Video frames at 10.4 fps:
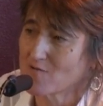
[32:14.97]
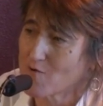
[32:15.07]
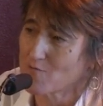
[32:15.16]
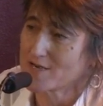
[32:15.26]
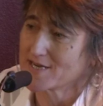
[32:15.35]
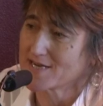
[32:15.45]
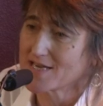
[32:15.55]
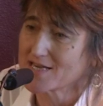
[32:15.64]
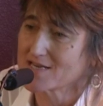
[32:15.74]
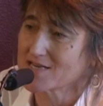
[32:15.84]
What we
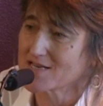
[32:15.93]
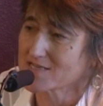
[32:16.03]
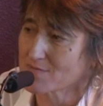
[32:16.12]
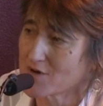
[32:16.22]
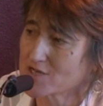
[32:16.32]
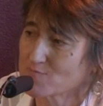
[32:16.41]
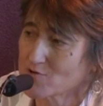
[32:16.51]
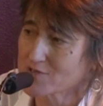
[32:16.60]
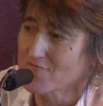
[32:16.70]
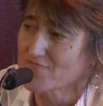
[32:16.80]
need is a much
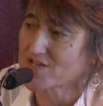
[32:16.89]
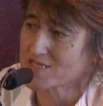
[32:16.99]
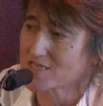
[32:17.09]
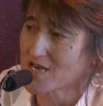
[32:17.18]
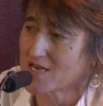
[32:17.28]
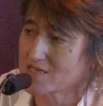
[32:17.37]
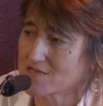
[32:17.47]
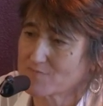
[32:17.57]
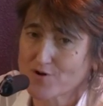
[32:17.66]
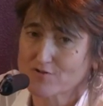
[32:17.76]
more
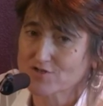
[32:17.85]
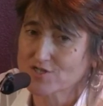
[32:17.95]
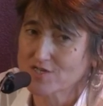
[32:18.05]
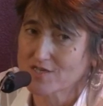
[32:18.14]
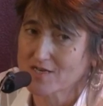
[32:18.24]
sophisticated approach to